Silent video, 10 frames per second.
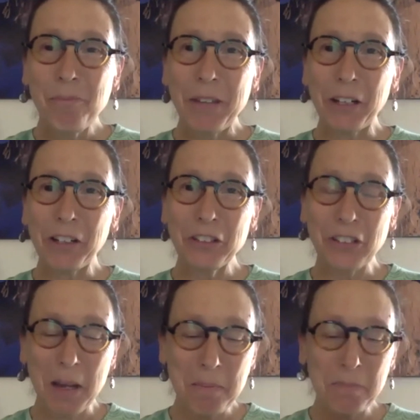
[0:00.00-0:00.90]
There are
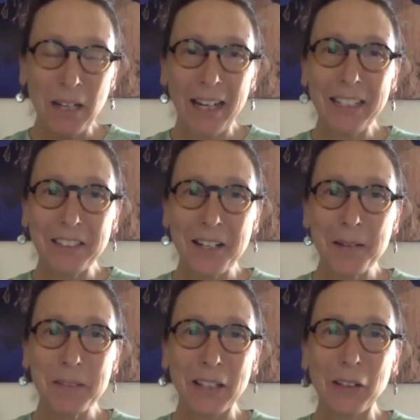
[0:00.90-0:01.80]
some
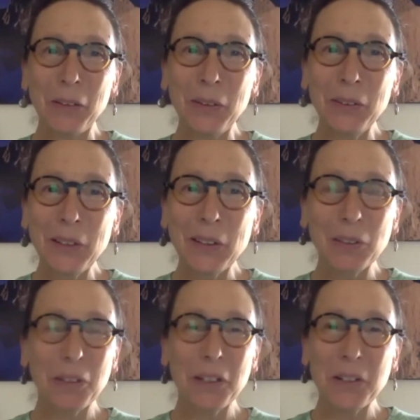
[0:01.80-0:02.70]
diatoms that only
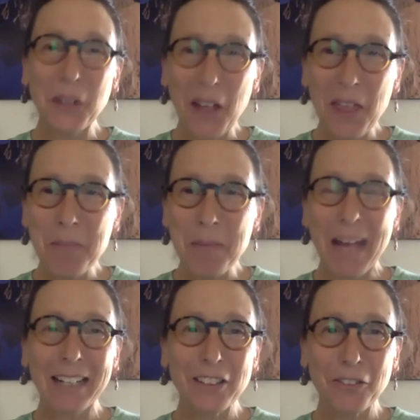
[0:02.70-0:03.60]
grow on the
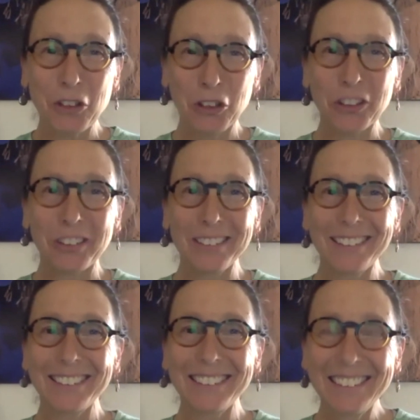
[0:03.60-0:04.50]
backs of turtles.